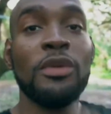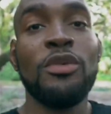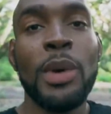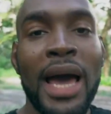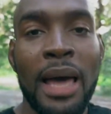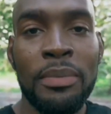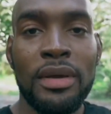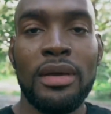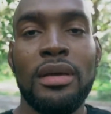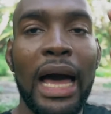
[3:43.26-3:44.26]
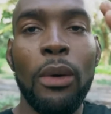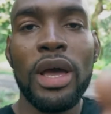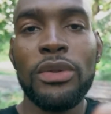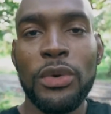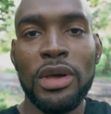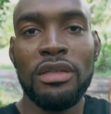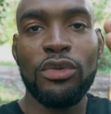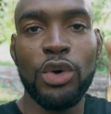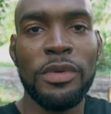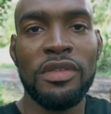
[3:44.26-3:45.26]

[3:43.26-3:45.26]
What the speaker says: this is what happened. I wanted to create this creepy